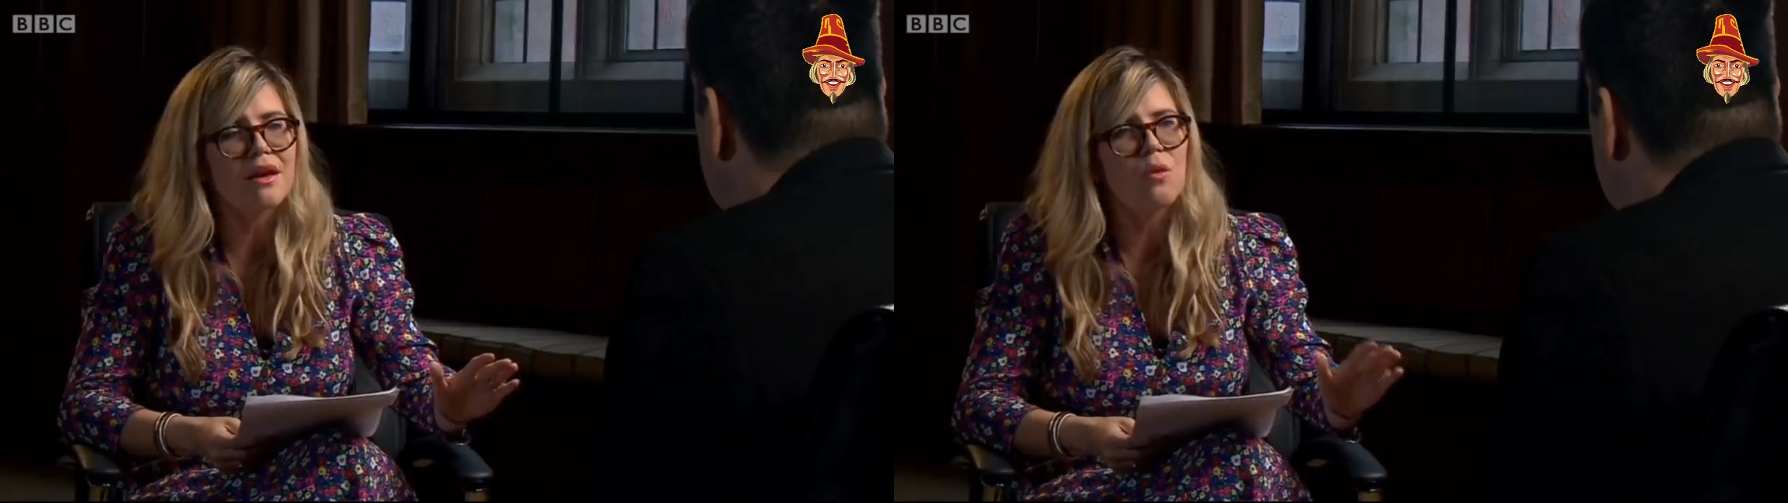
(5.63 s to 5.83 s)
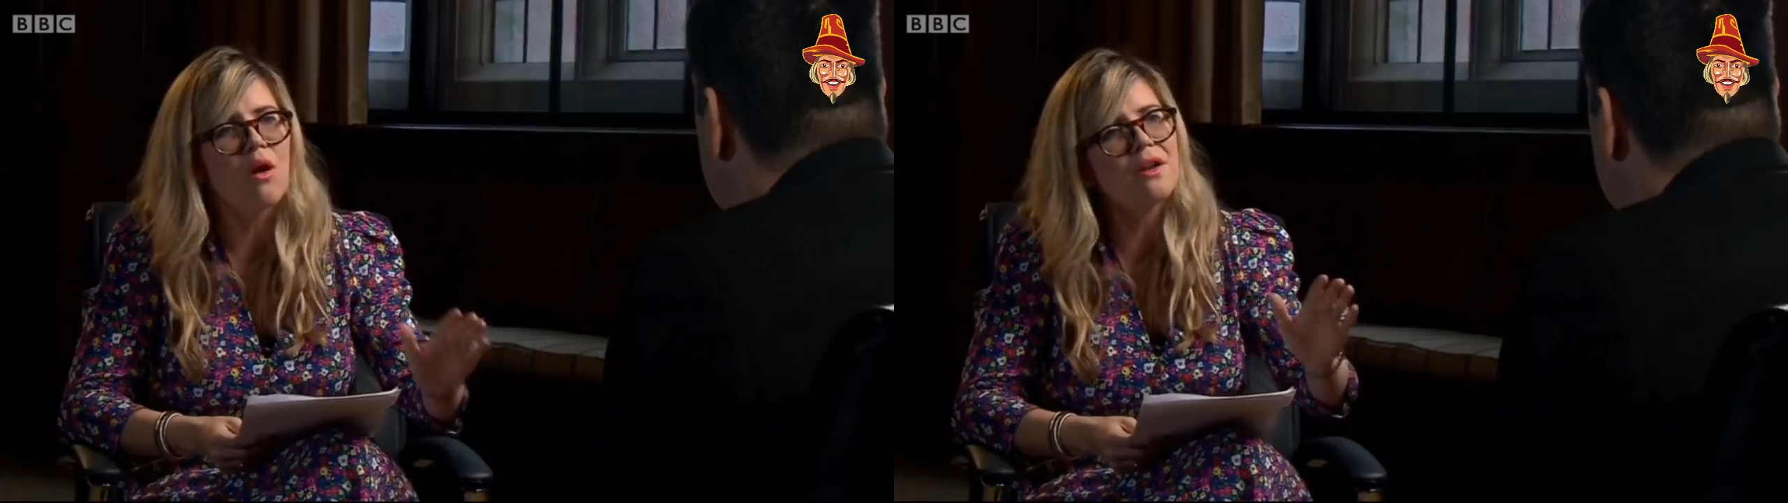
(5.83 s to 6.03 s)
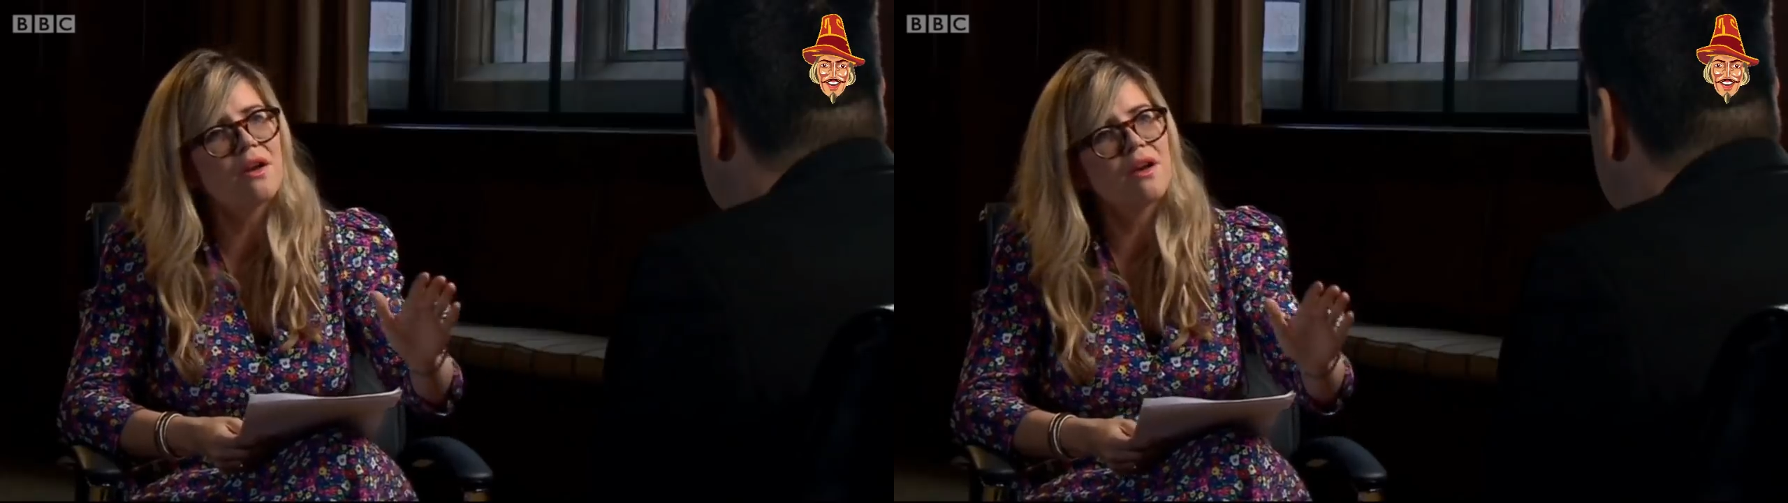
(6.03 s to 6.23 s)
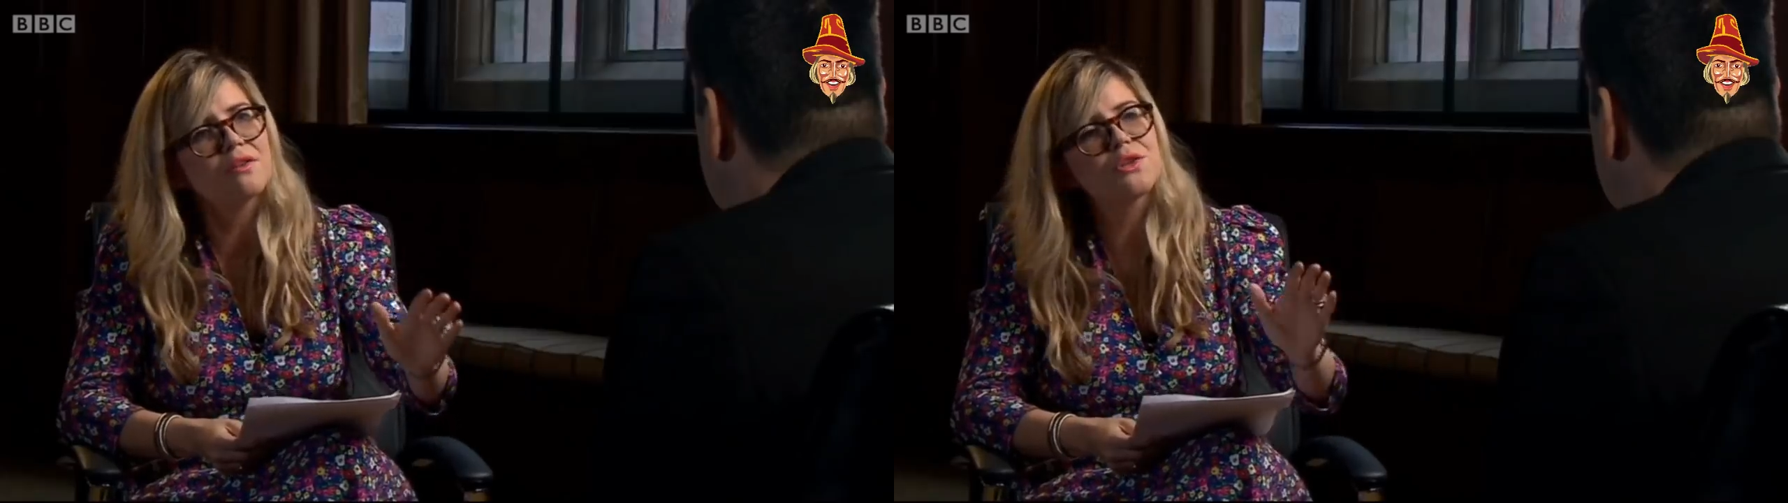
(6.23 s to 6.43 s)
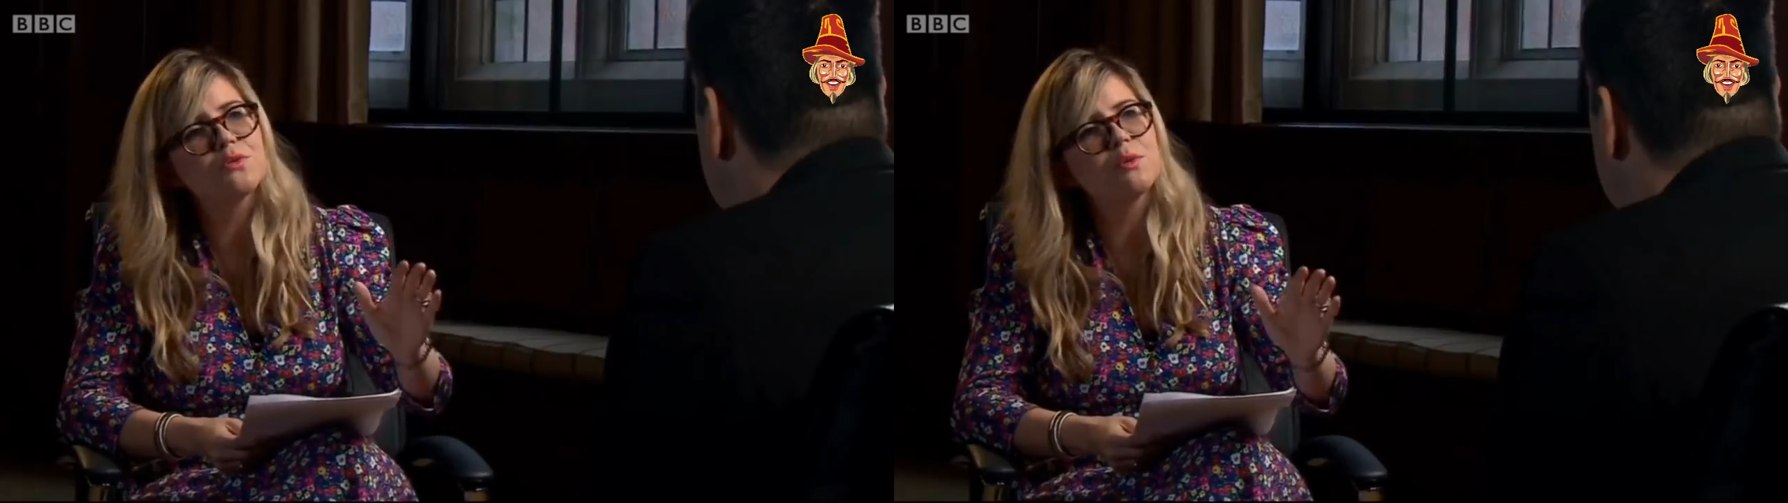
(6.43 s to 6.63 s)
Why on
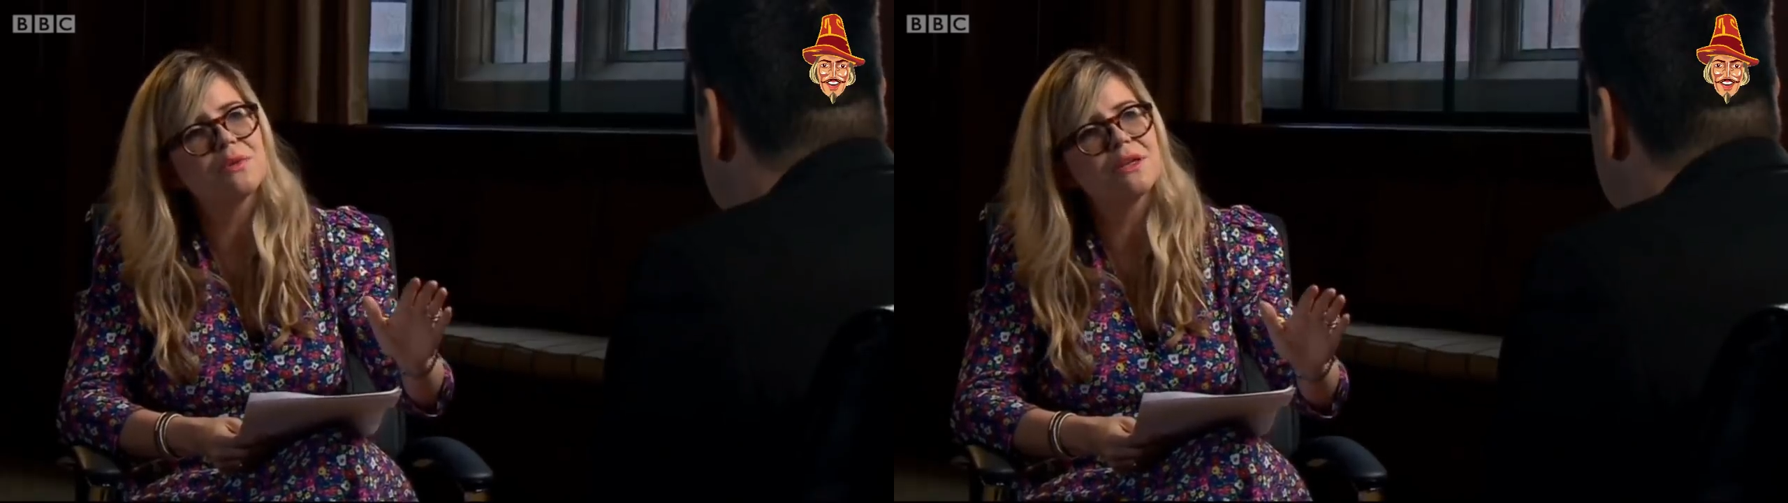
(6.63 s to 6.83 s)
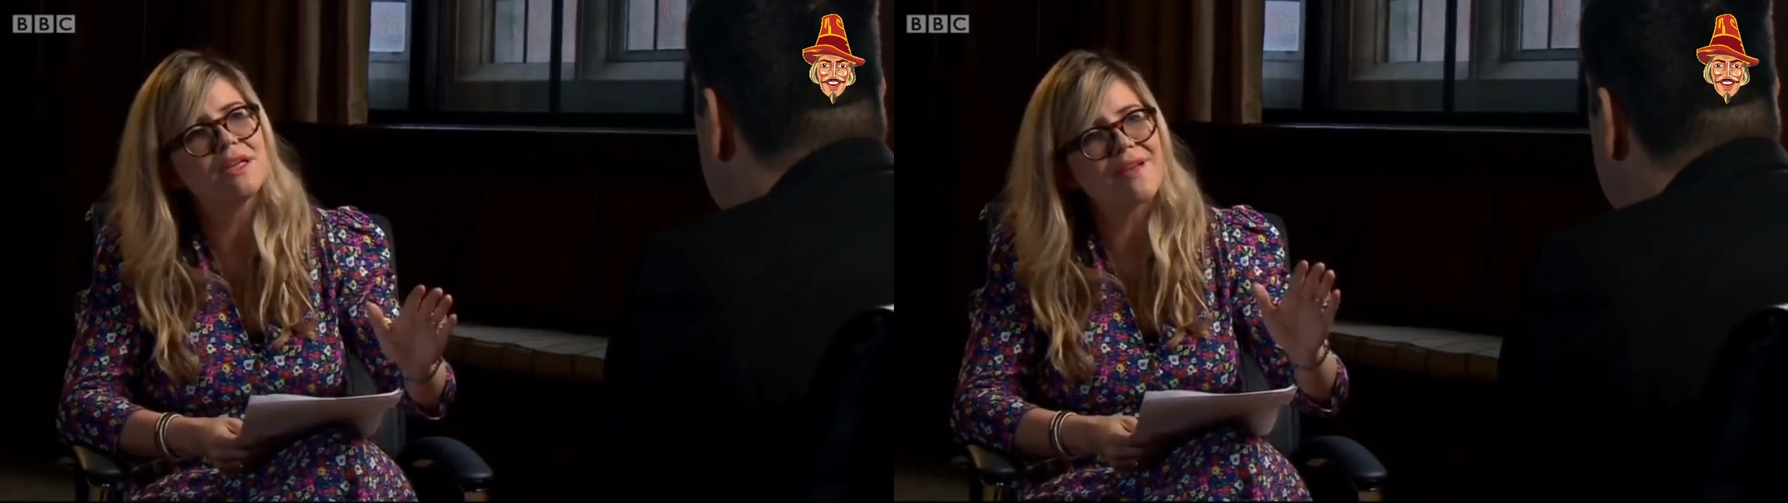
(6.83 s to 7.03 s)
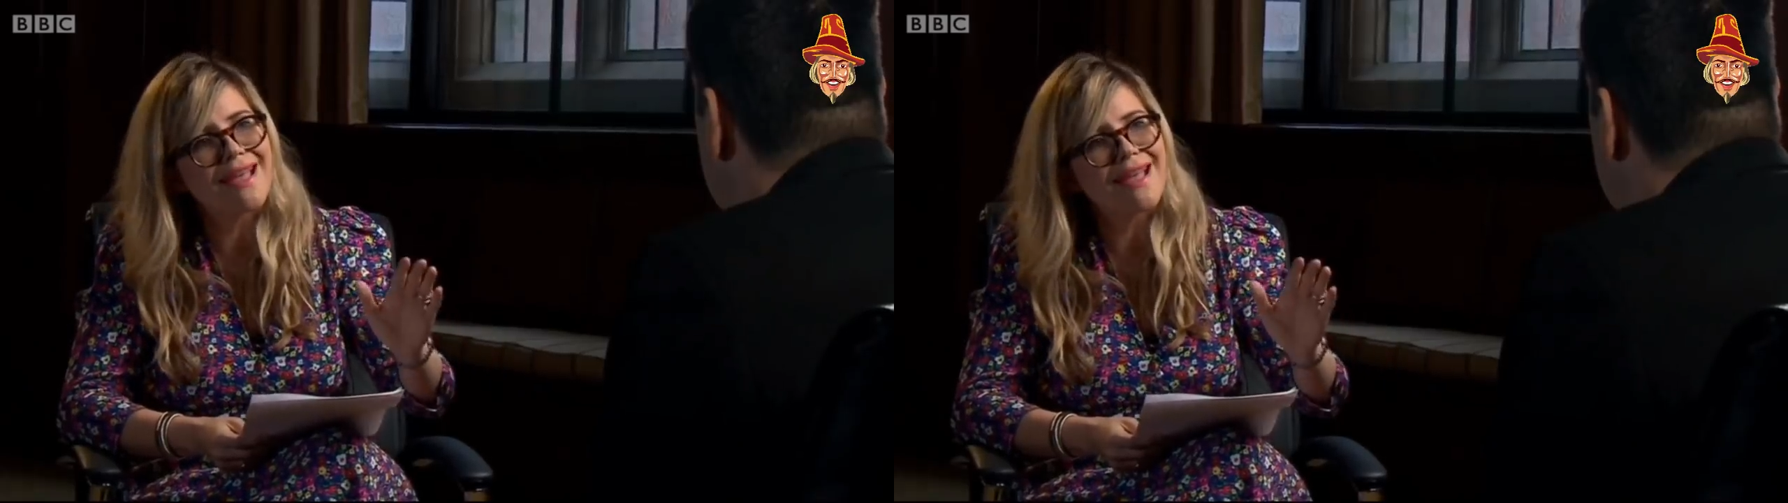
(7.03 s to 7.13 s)
earth should we believe